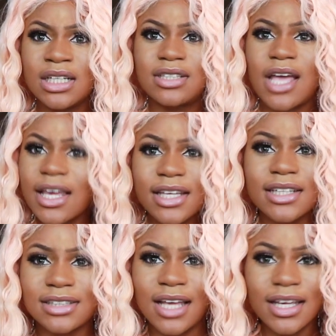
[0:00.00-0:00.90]
Take
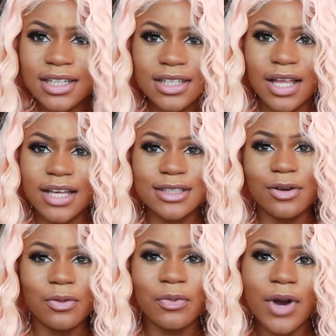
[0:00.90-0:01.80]
it. Like,
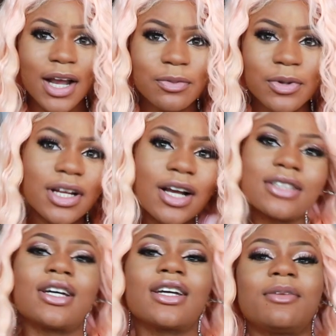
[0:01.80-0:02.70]
what are
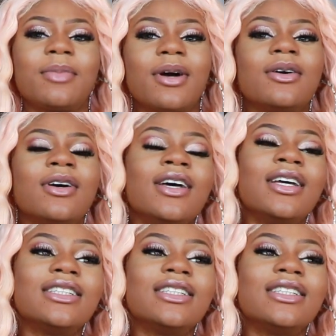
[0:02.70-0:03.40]
y'all talking about?